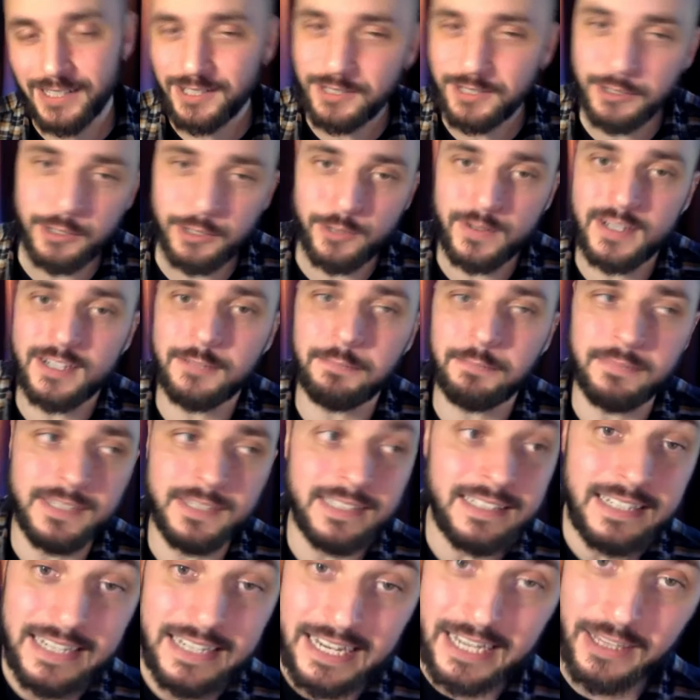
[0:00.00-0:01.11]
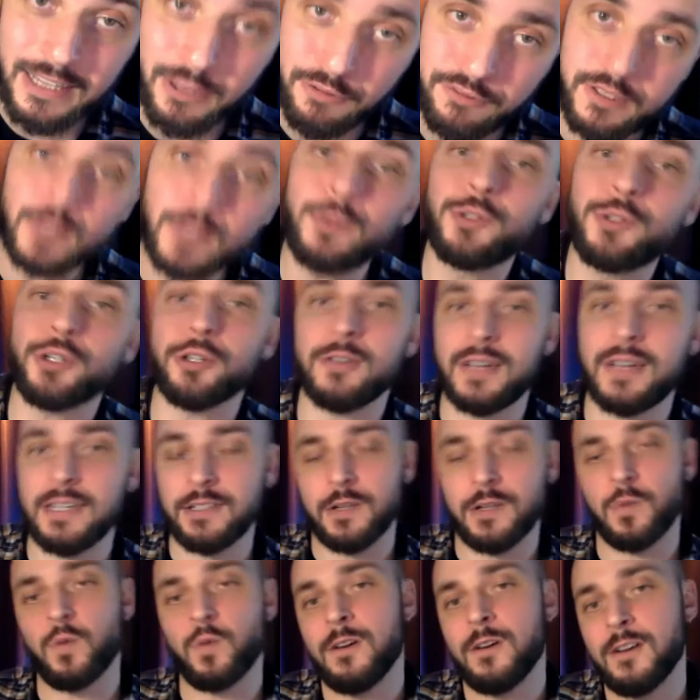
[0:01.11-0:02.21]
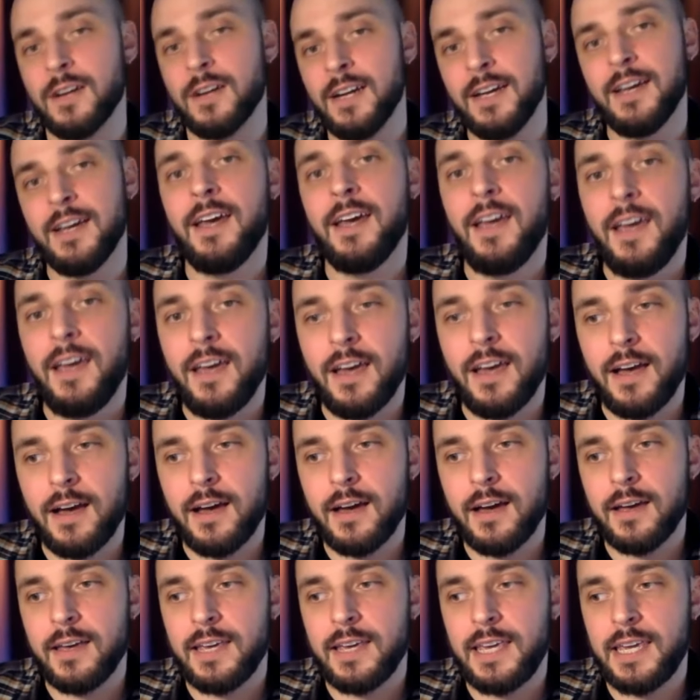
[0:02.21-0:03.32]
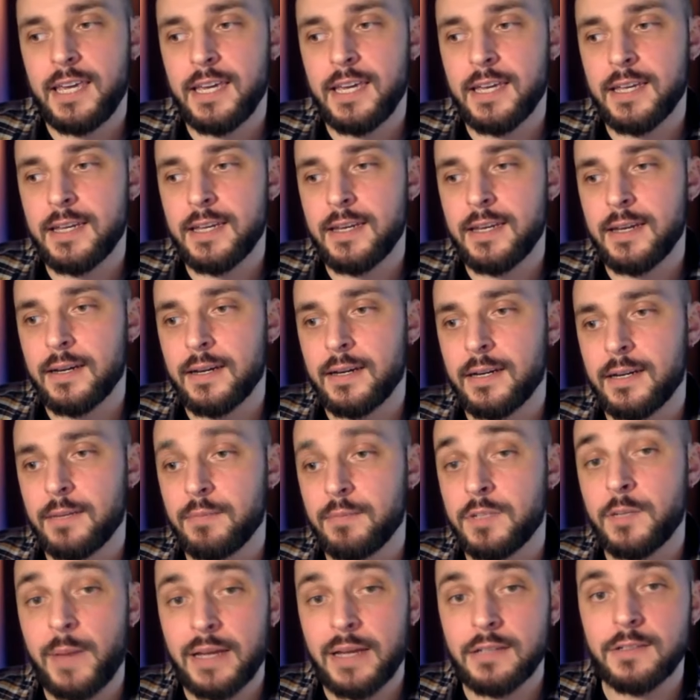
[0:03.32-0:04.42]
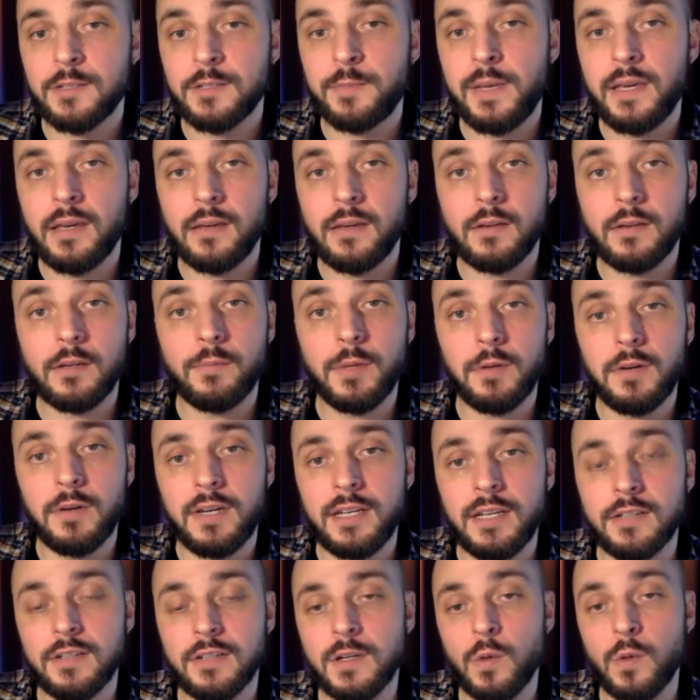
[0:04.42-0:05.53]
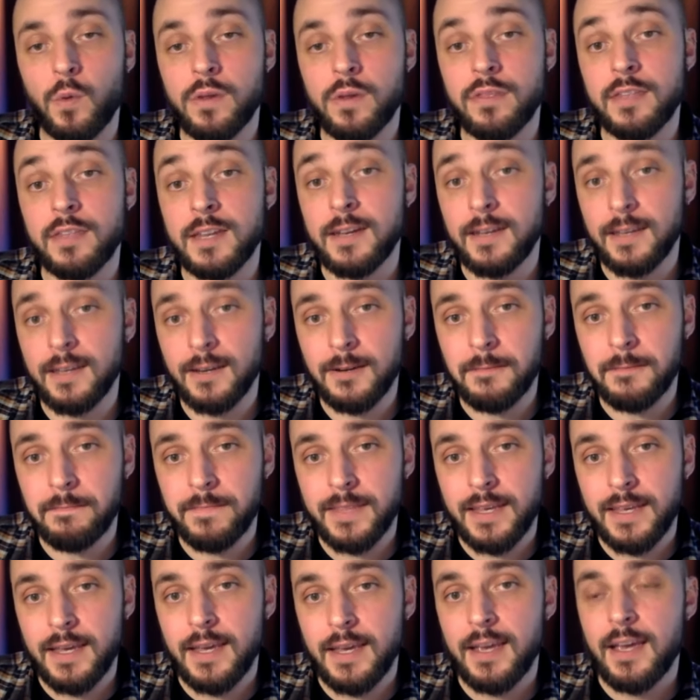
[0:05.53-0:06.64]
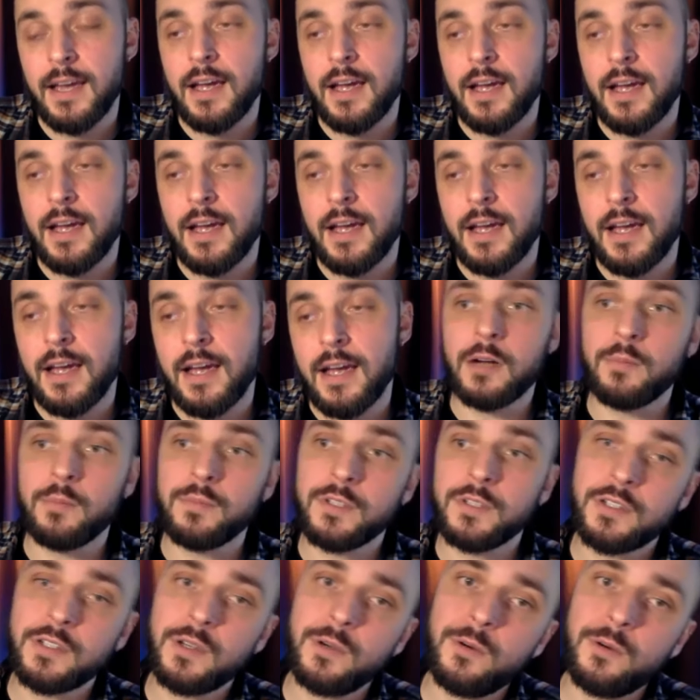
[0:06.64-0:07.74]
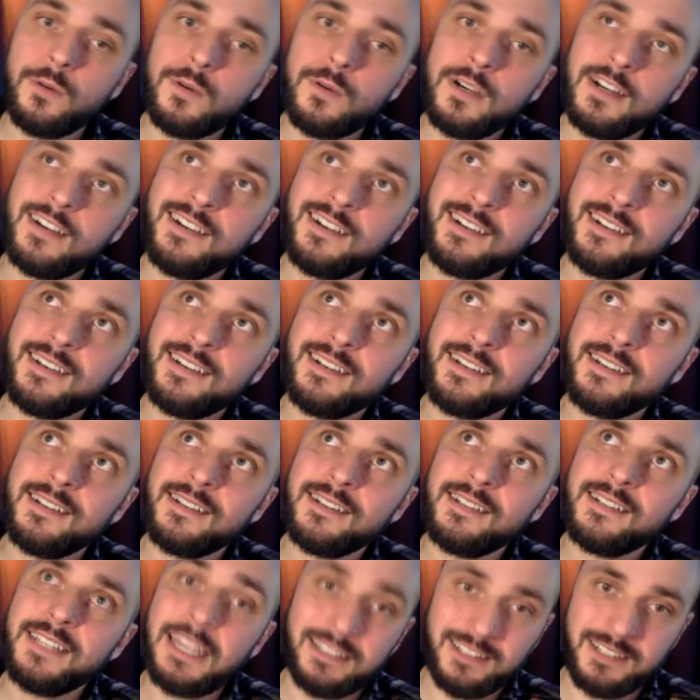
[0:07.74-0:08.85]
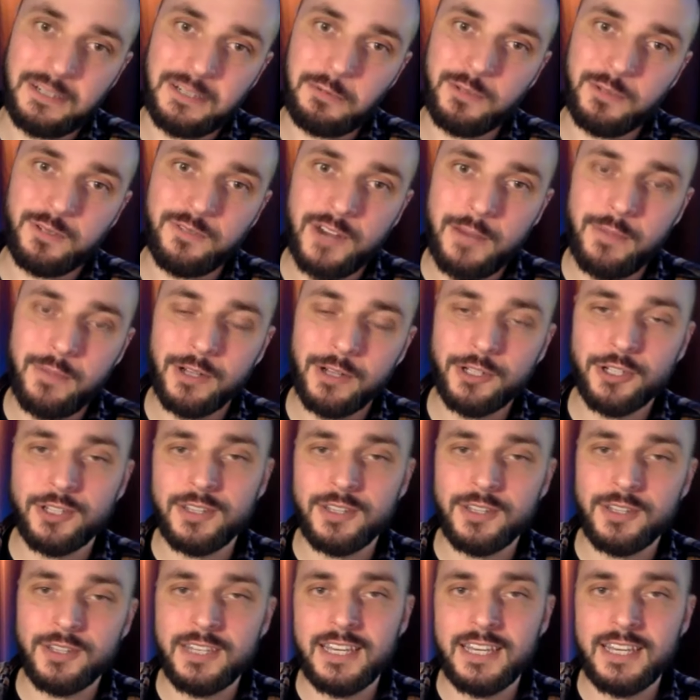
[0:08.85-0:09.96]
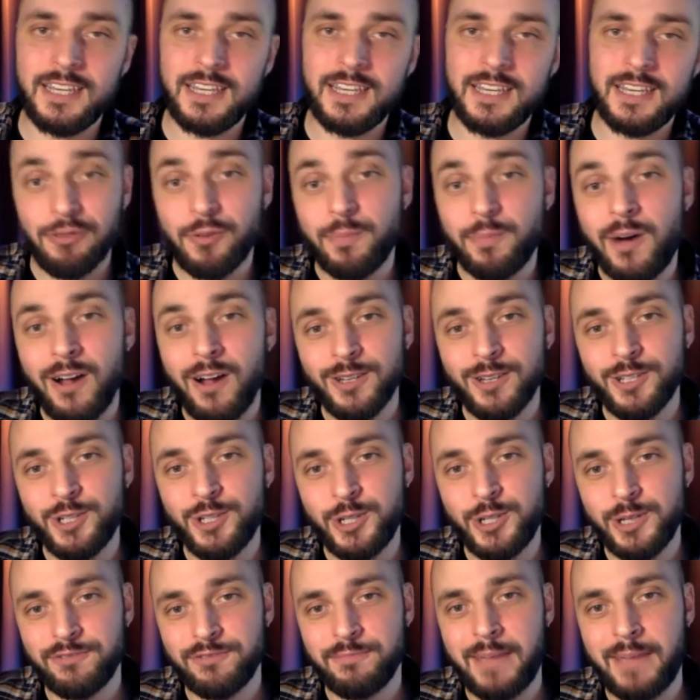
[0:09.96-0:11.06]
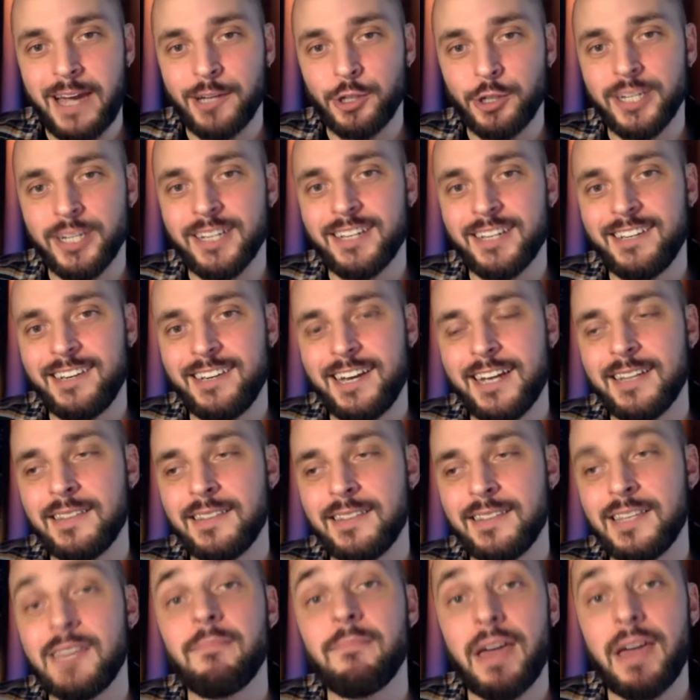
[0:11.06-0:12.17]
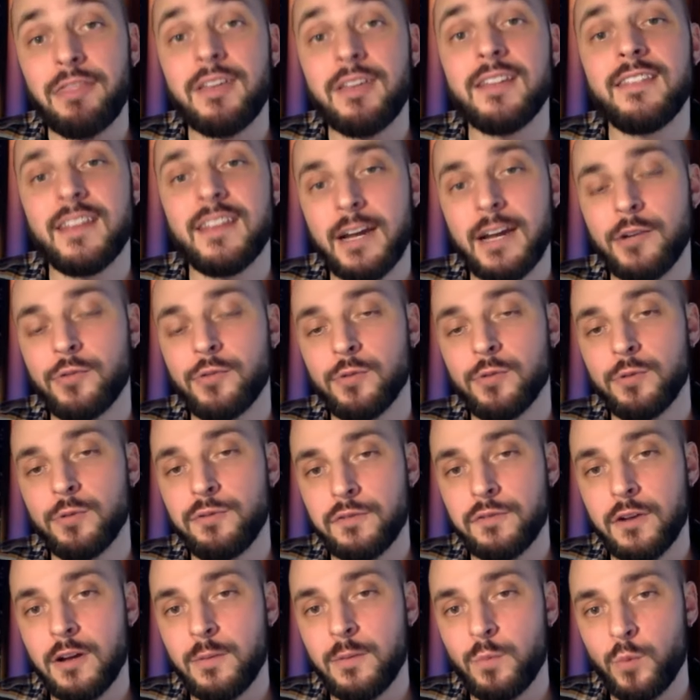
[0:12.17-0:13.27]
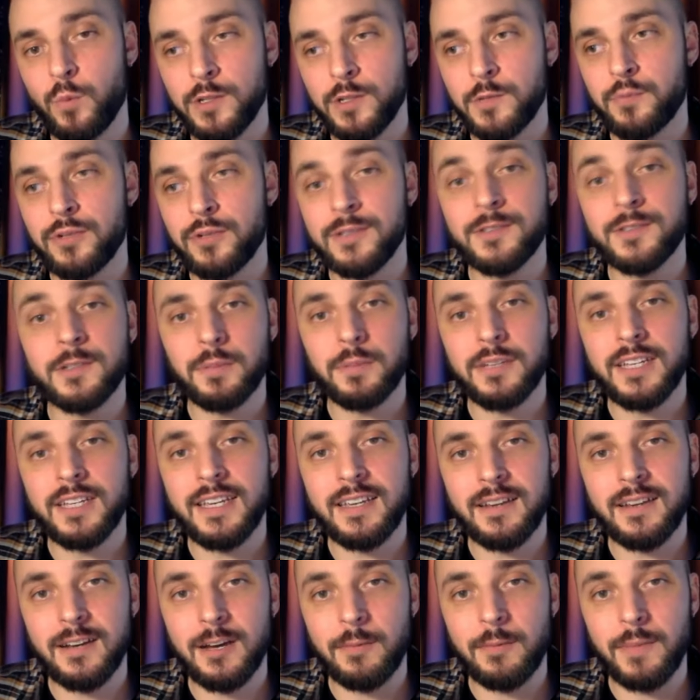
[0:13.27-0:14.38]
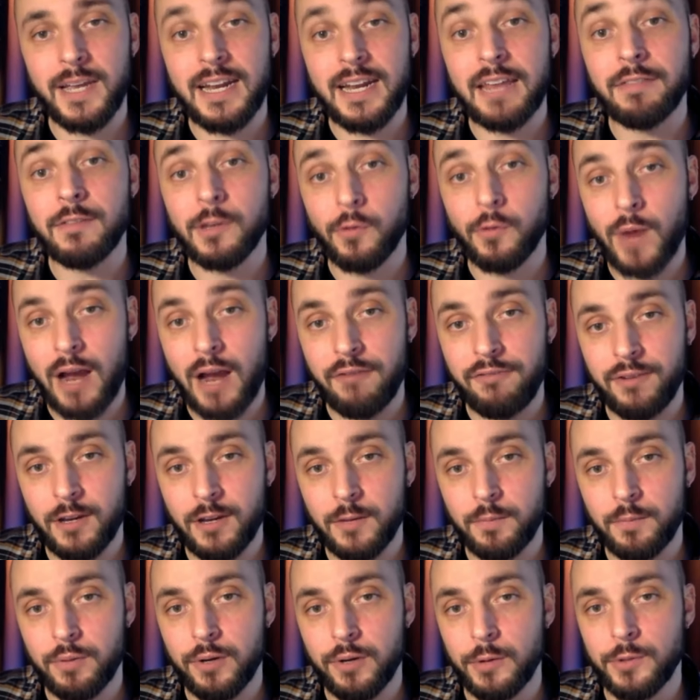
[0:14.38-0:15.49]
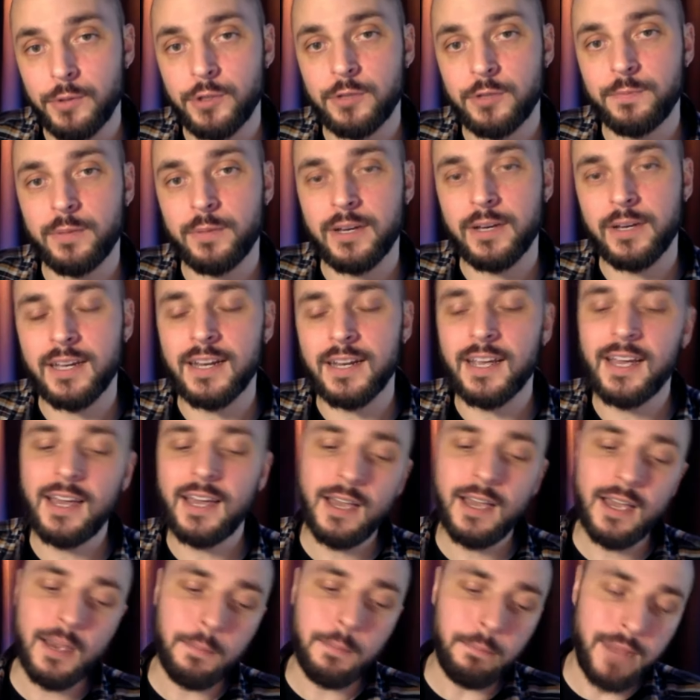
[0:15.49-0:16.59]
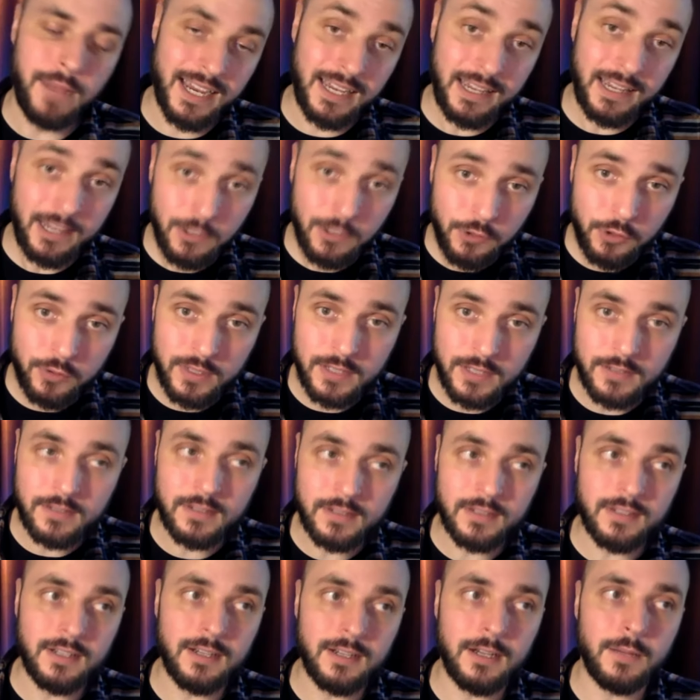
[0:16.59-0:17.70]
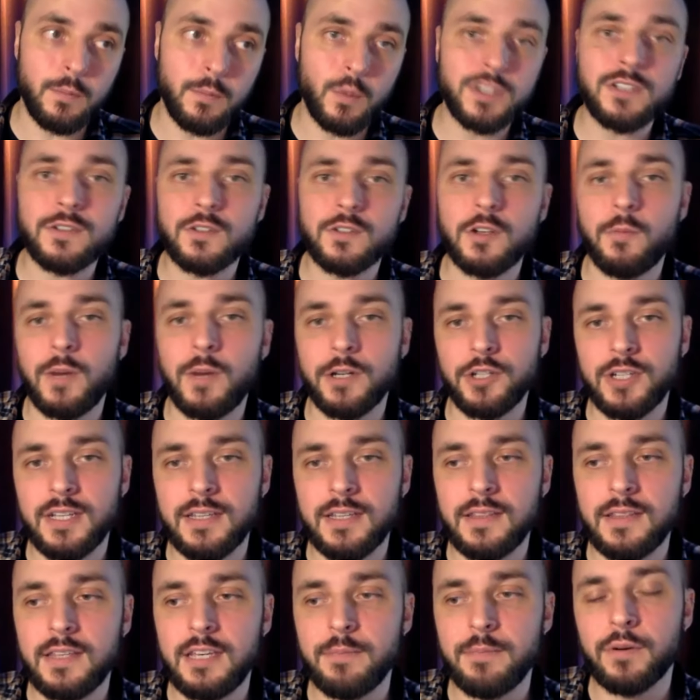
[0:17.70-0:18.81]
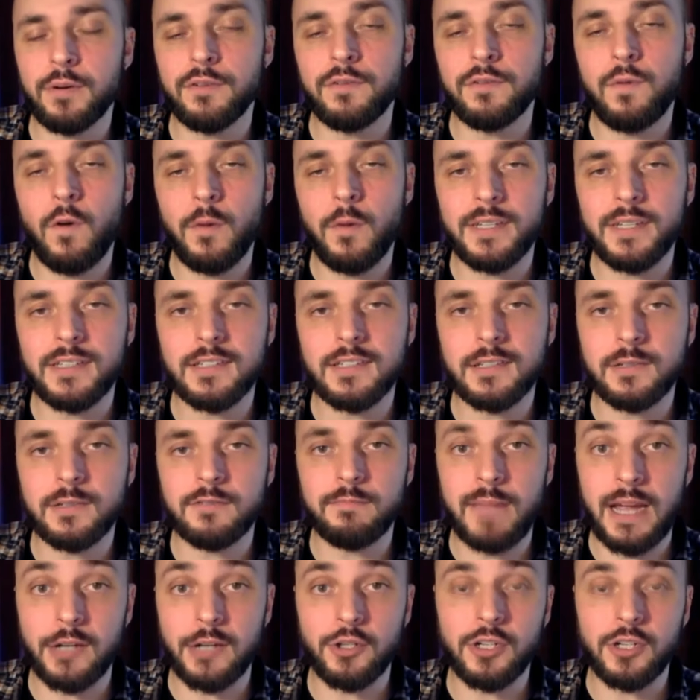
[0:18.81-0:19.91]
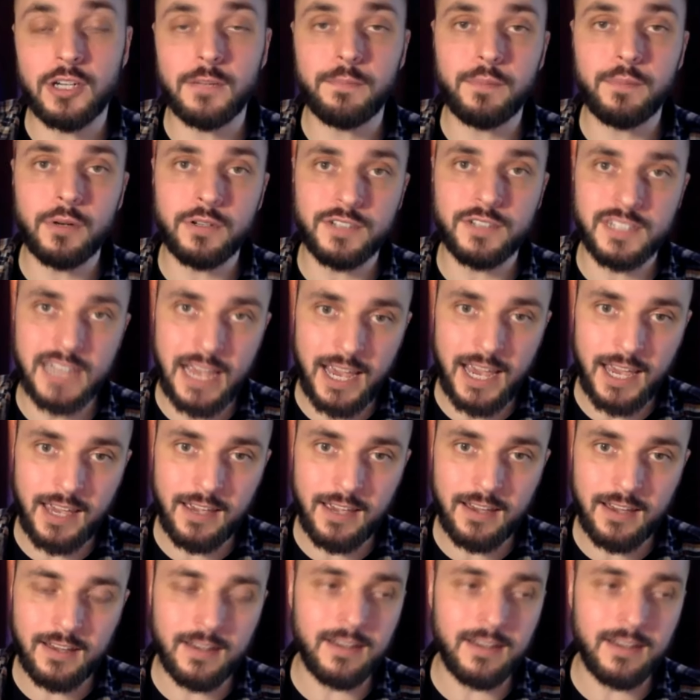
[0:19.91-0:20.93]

So seeing the future, as it were, in Tibetan-speaking communities in North India. Yes, it was very much the anthropology of magic. And the method that I drew from was principally an ethnographic approach. But my interest wasn't so much in the performance of magic per se.